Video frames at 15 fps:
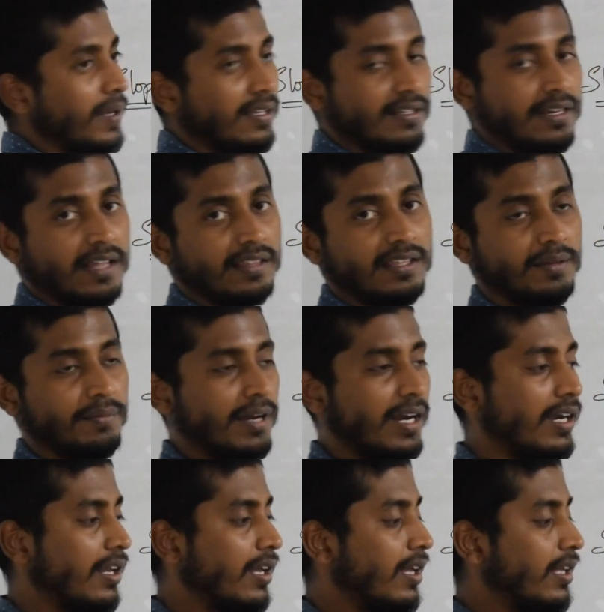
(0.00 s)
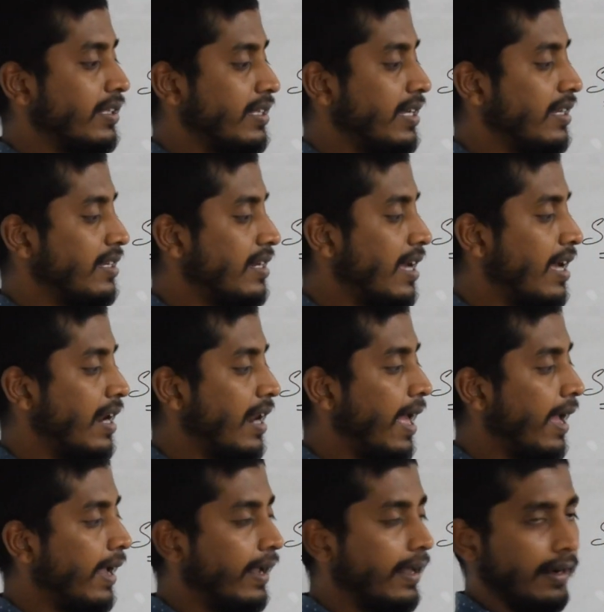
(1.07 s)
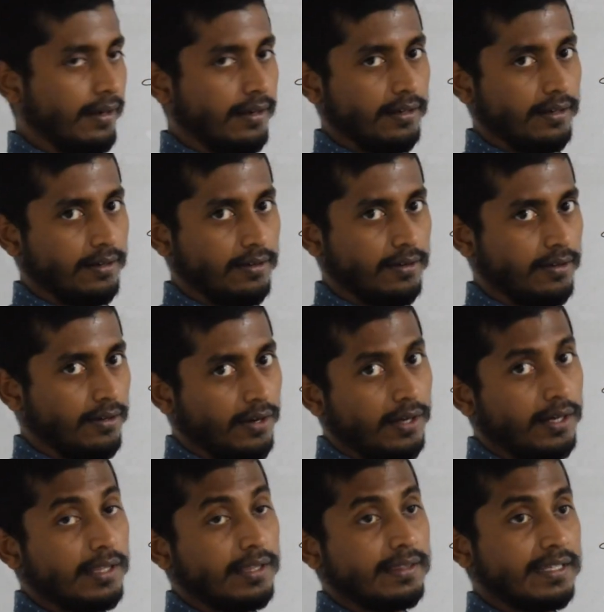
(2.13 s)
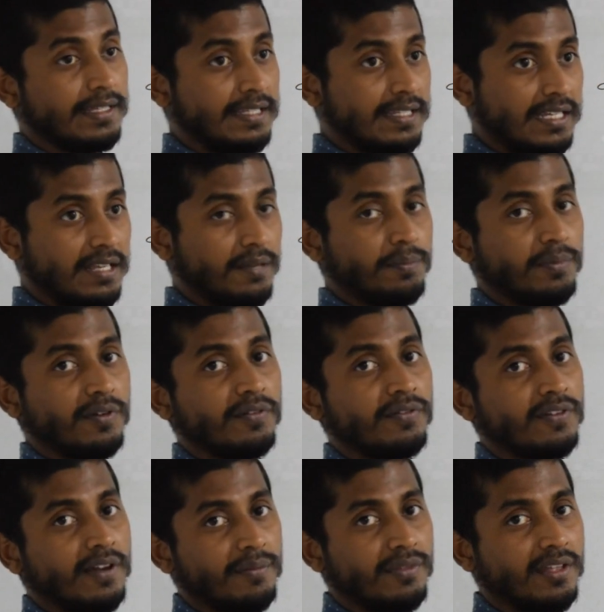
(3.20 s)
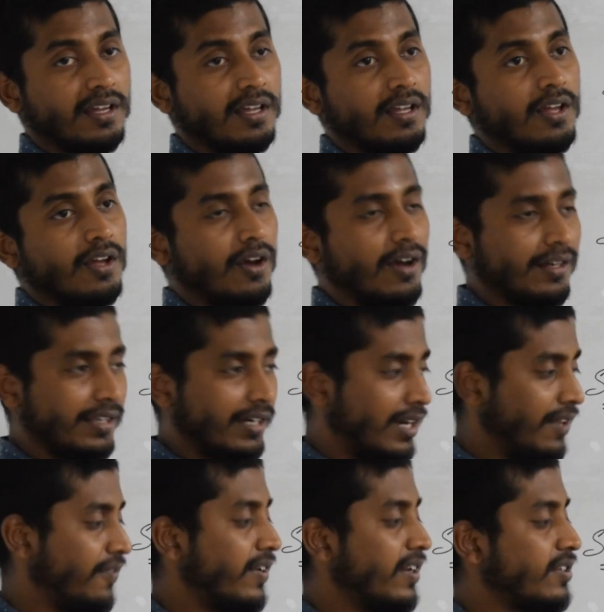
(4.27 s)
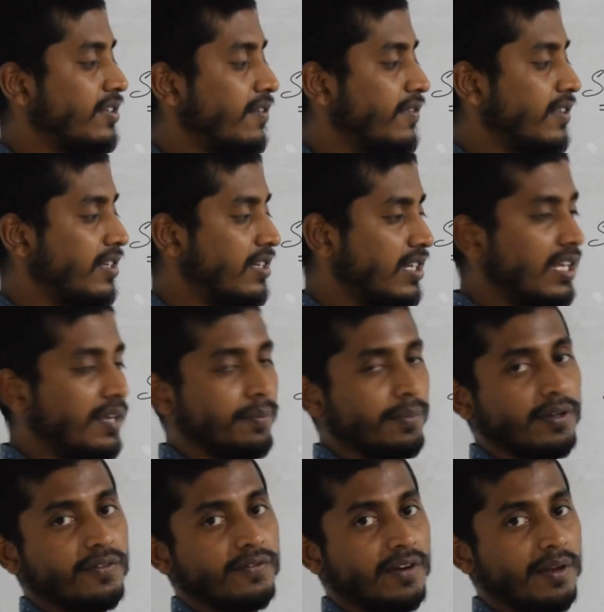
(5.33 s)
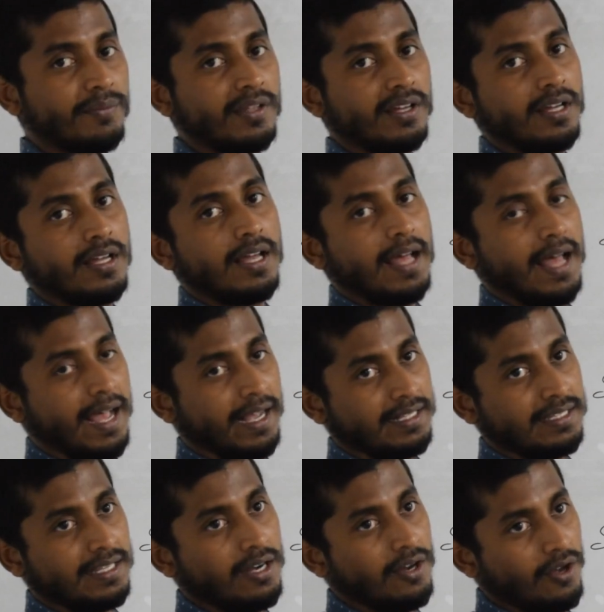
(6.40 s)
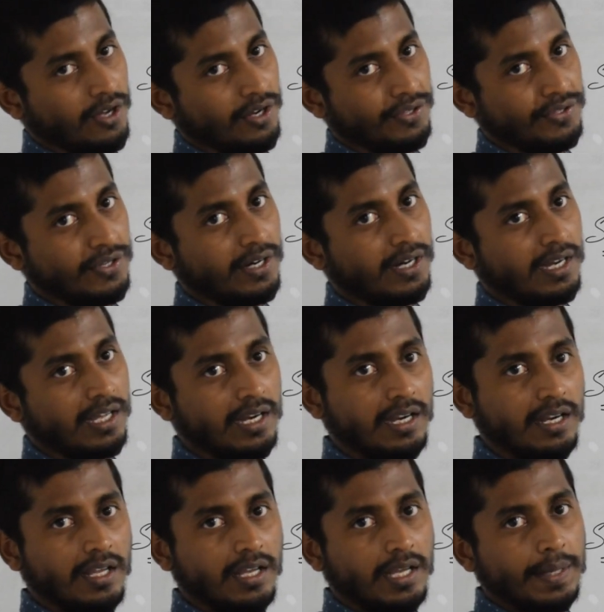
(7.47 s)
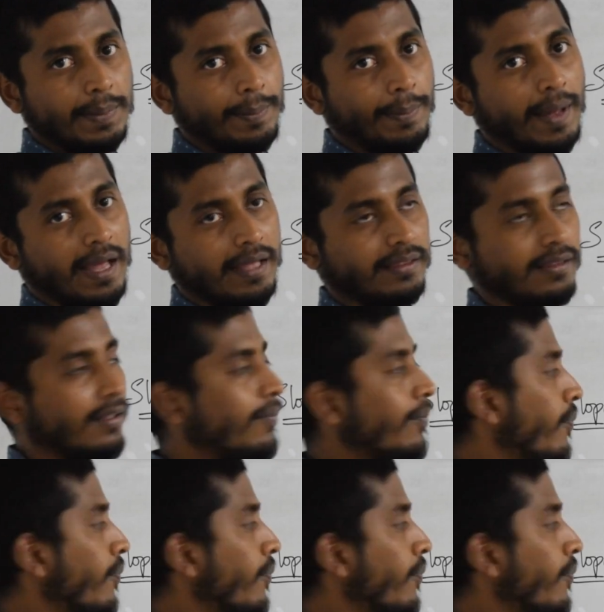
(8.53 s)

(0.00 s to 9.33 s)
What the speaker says: is nothing but just an angle or the steep from the or the difference of the steep from the actual horizontal path.